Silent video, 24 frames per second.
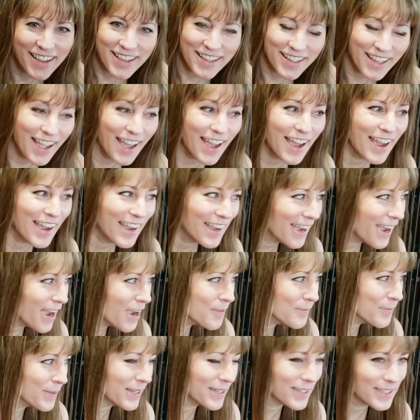Yeah,
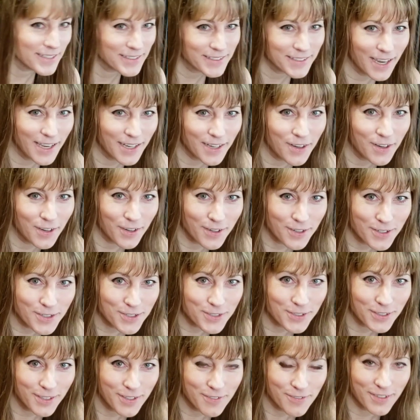I mean, it's kind of harsh
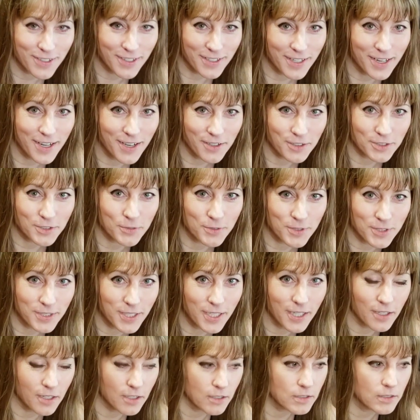living in a house with
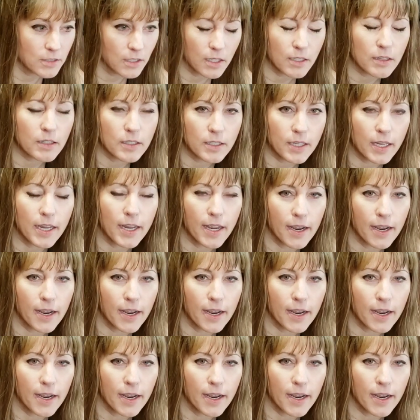stairs like the day